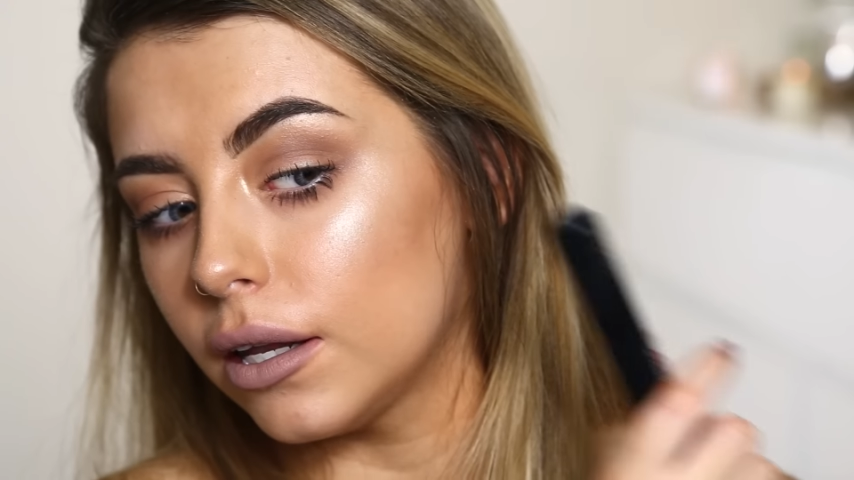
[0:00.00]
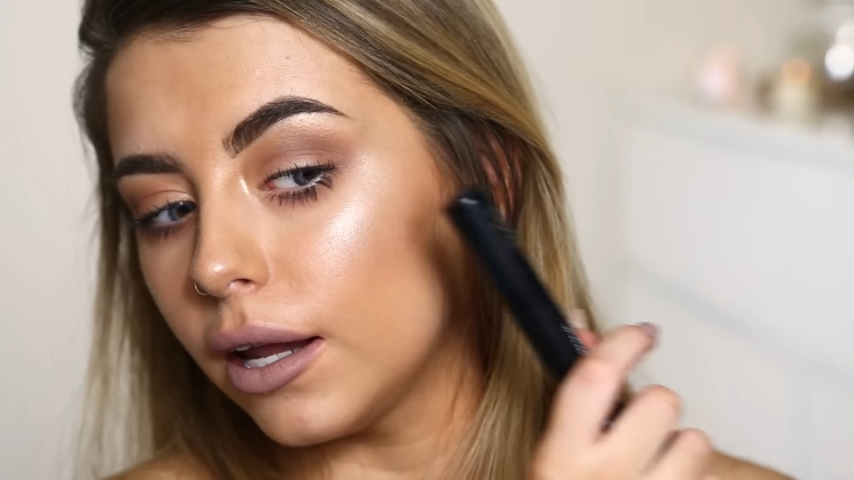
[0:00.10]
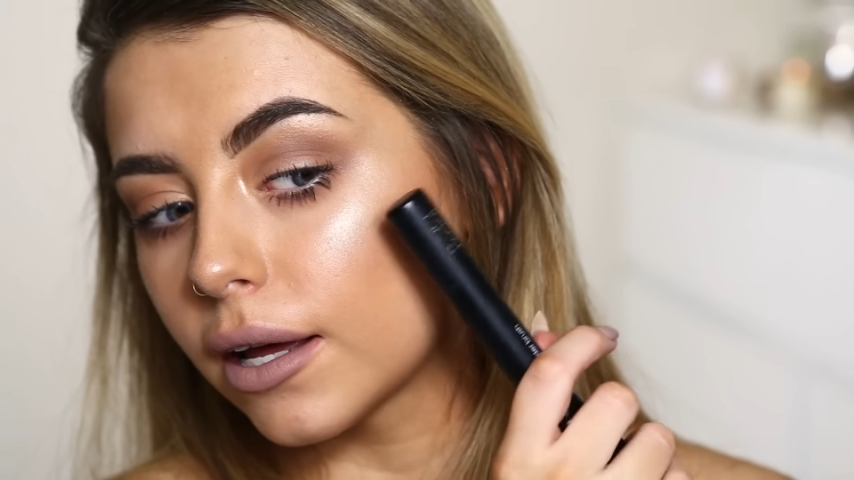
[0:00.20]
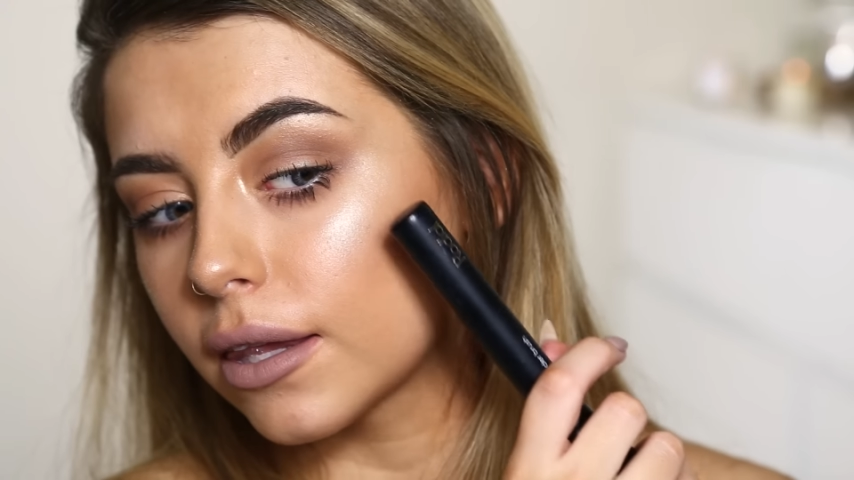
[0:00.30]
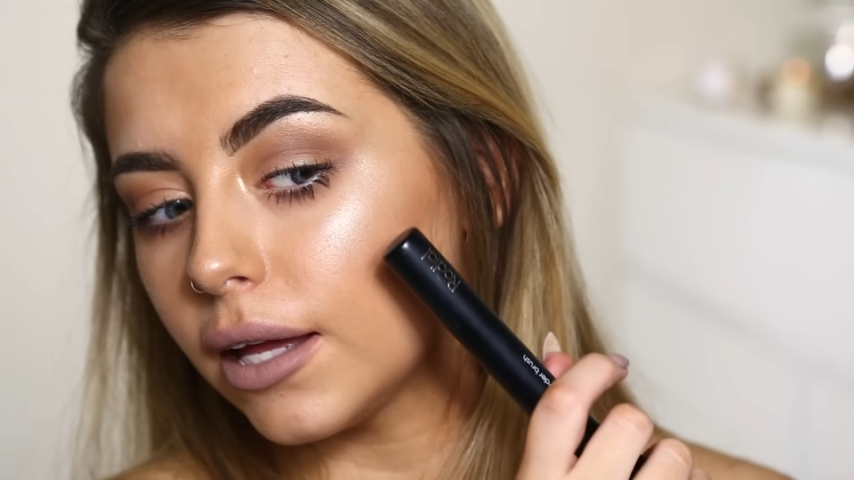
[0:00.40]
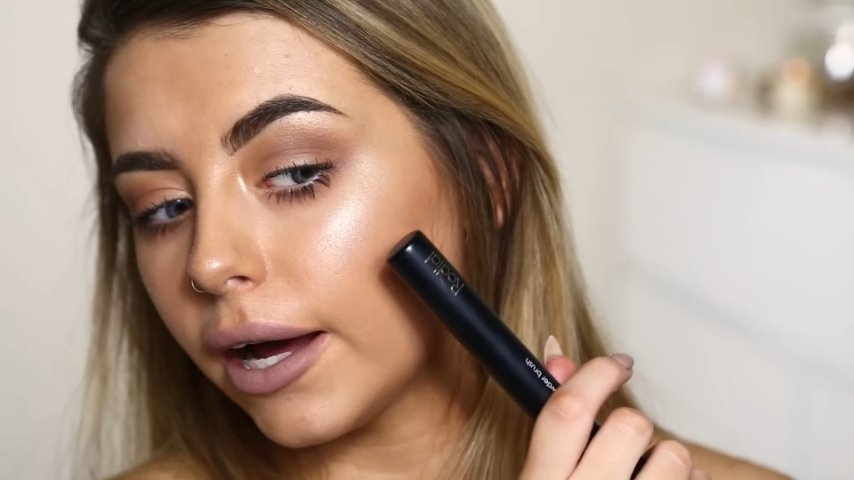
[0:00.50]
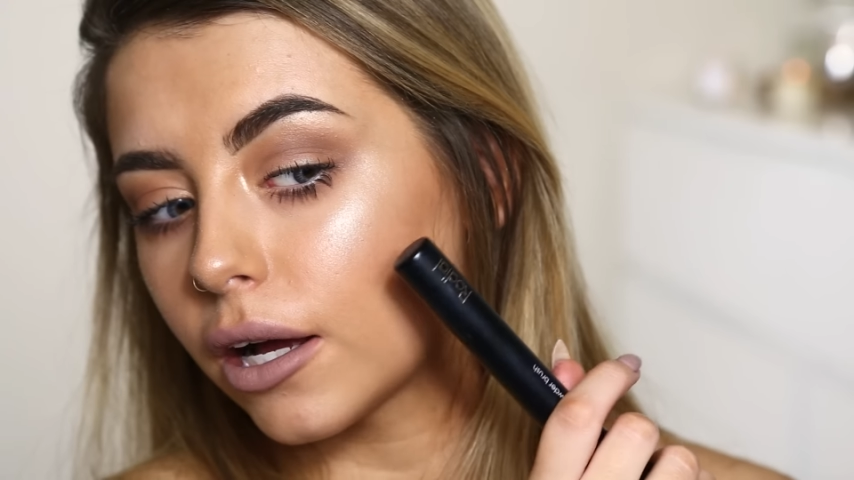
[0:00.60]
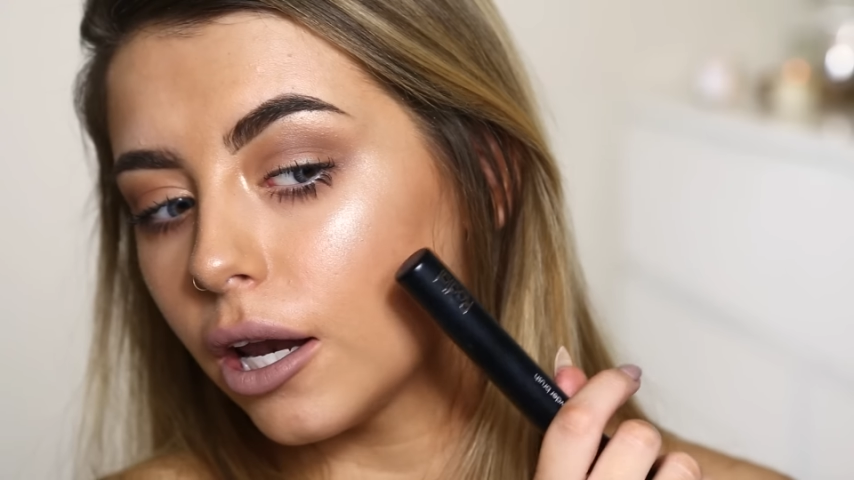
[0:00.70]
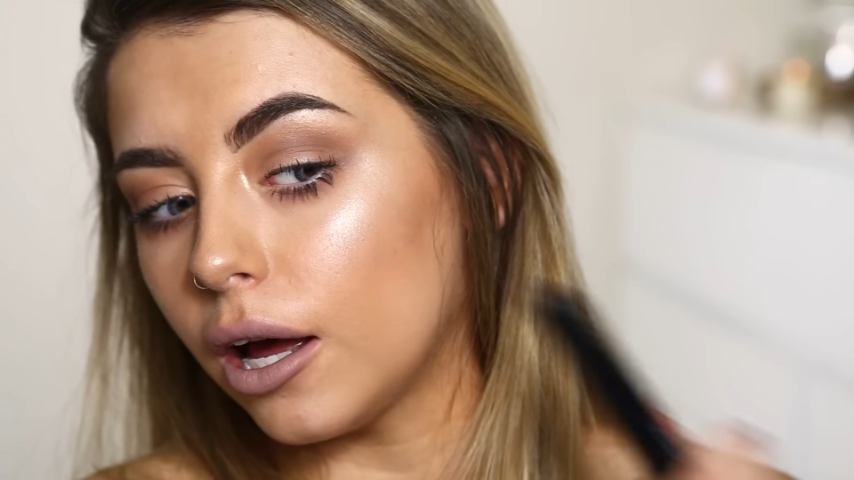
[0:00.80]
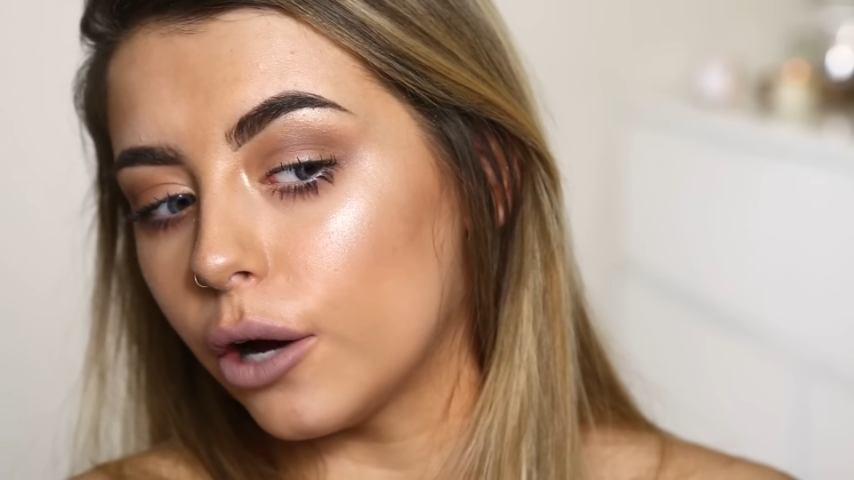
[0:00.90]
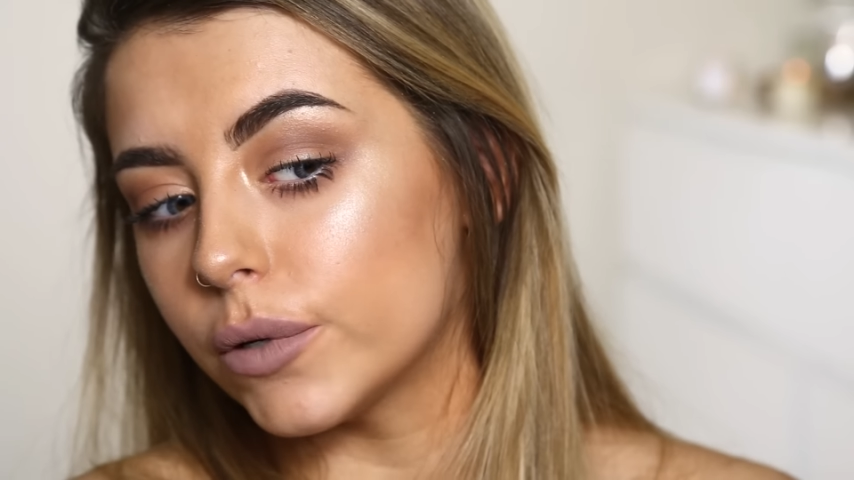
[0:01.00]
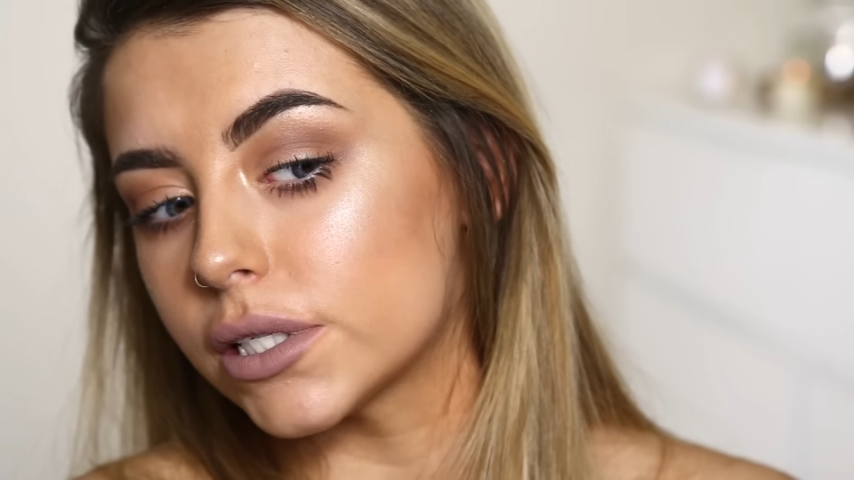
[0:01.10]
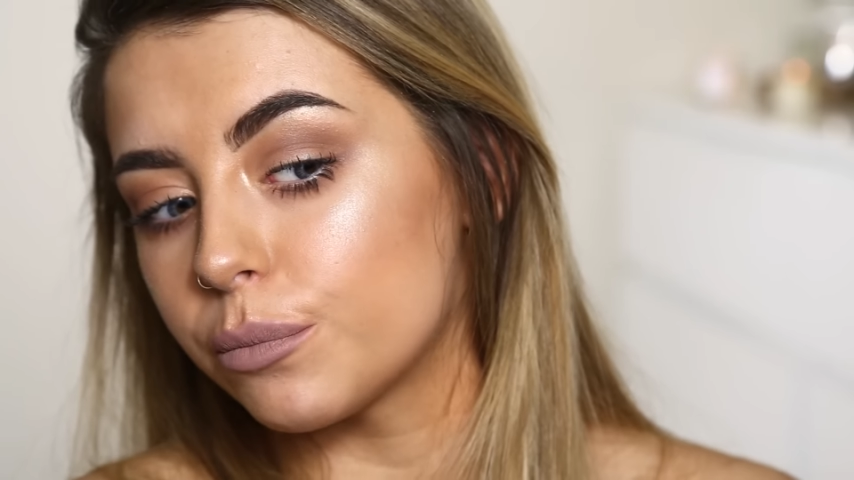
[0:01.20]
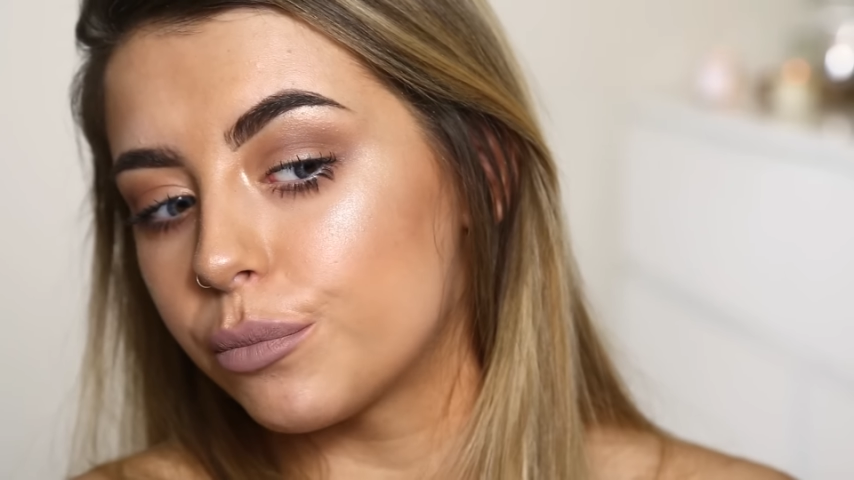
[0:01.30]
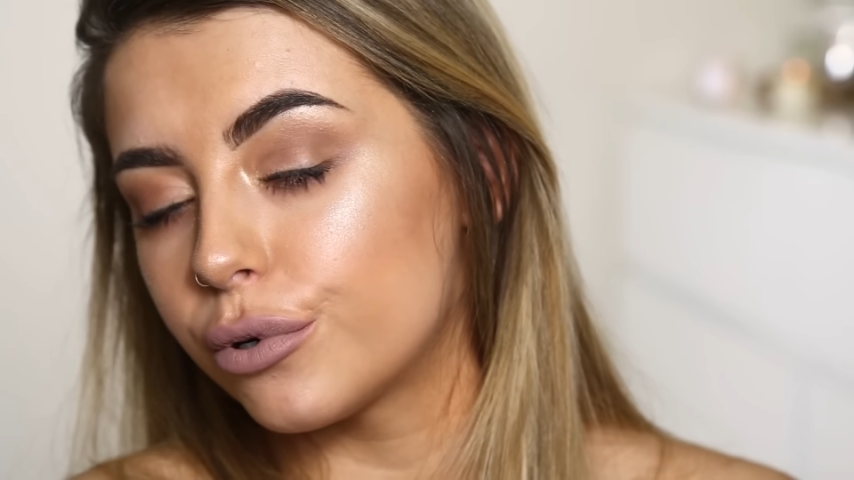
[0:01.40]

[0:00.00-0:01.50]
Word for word: like that glow is